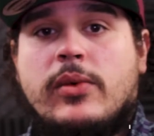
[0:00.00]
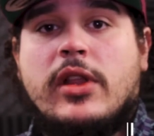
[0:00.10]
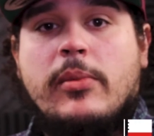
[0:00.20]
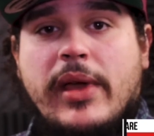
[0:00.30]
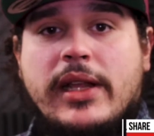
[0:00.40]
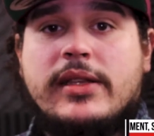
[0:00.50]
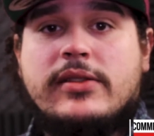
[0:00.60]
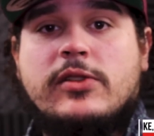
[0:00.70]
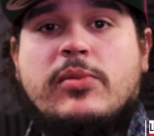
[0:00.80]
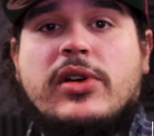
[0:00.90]
One of the main
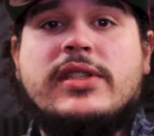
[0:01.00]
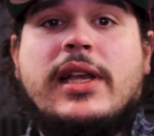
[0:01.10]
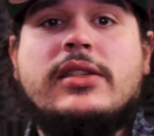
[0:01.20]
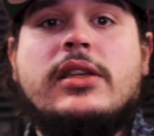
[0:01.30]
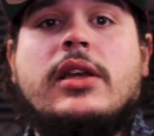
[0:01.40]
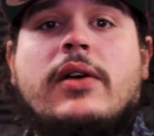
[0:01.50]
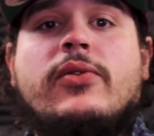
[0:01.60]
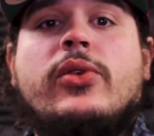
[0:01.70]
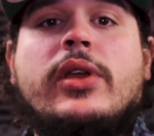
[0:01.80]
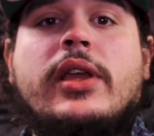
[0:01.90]
things this book is actually
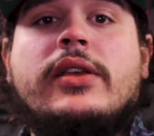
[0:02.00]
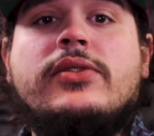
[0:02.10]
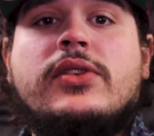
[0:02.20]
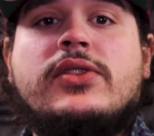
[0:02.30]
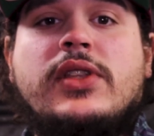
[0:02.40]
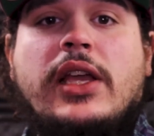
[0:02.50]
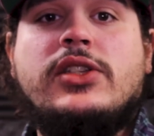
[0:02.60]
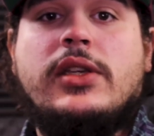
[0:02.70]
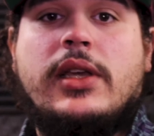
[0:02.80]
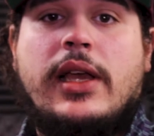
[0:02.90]
covering is
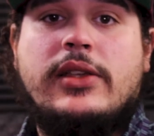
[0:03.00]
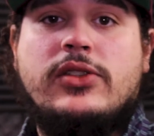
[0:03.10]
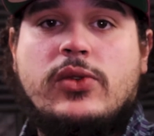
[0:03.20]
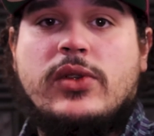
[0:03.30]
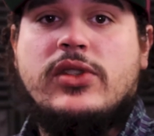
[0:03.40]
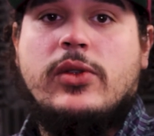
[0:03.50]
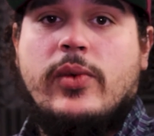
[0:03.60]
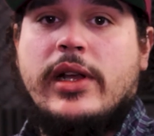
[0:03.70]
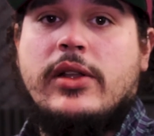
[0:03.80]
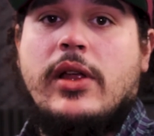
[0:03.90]
staging. As you as a
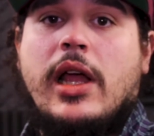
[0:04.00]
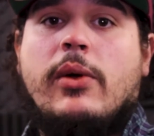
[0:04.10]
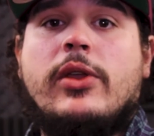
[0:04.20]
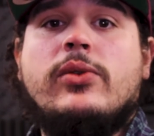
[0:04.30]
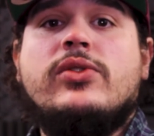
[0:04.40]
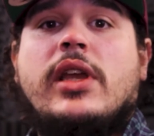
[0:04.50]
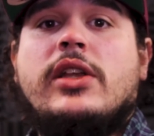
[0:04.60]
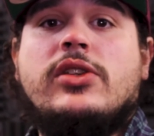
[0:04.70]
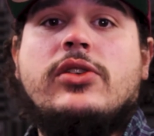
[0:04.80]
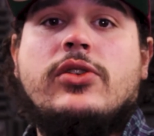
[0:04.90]
director, how are you
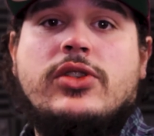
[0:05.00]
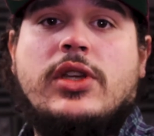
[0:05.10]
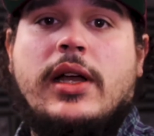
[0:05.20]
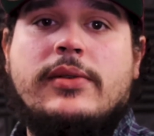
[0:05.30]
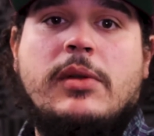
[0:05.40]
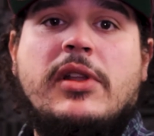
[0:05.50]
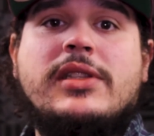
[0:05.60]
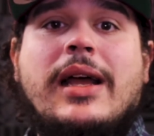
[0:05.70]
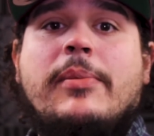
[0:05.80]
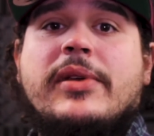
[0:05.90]
staging your shots? Some of the
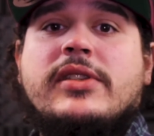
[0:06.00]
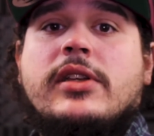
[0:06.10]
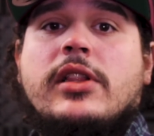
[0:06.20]
topics